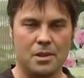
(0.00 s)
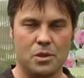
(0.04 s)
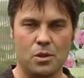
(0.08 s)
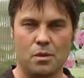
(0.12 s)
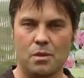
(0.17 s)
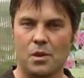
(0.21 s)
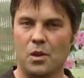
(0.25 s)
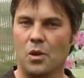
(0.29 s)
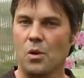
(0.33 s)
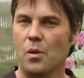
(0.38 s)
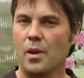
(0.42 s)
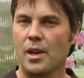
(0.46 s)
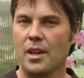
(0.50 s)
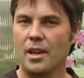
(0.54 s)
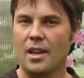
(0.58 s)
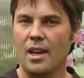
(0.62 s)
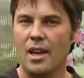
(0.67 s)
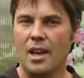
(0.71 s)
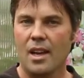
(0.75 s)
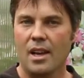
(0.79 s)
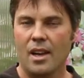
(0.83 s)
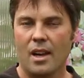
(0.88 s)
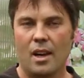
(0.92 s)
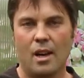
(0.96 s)
So if you're growing
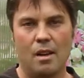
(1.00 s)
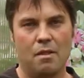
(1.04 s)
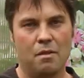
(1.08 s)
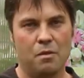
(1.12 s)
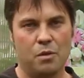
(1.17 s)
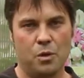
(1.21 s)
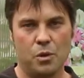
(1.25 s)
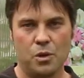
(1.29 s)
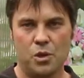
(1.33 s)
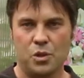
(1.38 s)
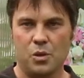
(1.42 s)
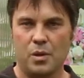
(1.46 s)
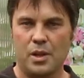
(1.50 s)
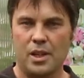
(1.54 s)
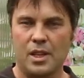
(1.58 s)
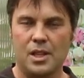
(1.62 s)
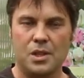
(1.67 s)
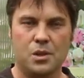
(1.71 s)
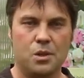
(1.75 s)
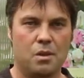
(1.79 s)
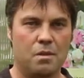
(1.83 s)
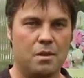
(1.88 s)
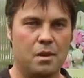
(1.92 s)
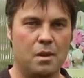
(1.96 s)
fruit
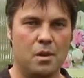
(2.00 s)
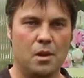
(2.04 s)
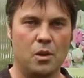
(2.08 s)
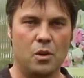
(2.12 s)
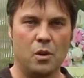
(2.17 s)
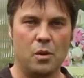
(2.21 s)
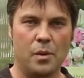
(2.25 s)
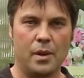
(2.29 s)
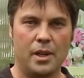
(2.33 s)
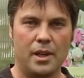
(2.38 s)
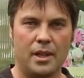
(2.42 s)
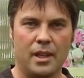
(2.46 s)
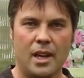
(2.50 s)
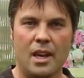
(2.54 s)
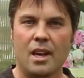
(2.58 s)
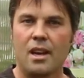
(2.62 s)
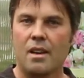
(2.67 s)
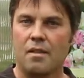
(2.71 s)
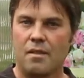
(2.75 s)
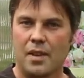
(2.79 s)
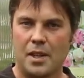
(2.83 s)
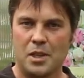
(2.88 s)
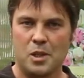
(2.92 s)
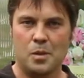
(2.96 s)
trees or if you're growing
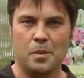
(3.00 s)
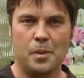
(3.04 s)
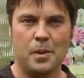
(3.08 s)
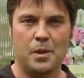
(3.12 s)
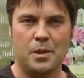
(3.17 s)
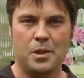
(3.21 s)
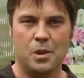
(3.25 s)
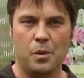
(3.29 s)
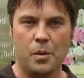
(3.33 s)
vegetables,